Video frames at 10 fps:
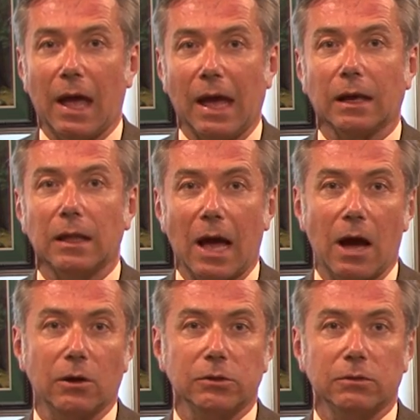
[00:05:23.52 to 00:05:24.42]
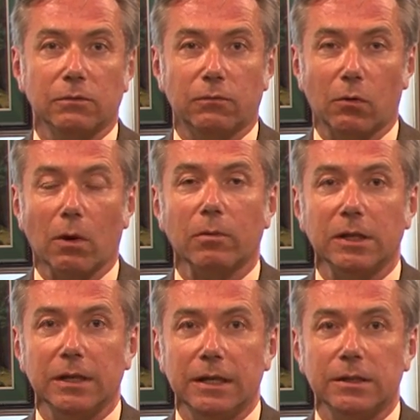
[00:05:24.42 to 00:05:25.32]
and allows for
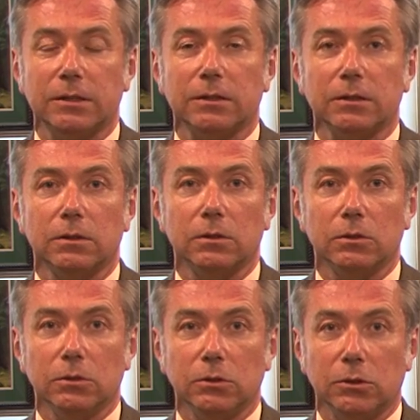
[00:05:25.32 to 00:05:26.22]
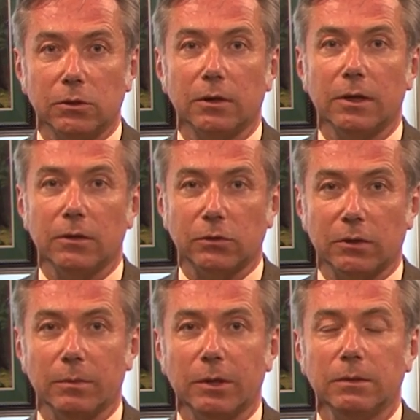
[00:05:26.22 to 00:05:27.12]
release during the
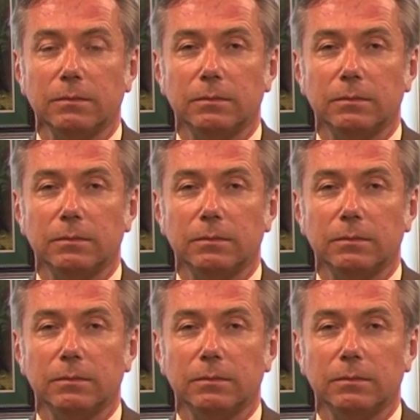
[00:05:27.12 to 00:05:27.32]
treatment.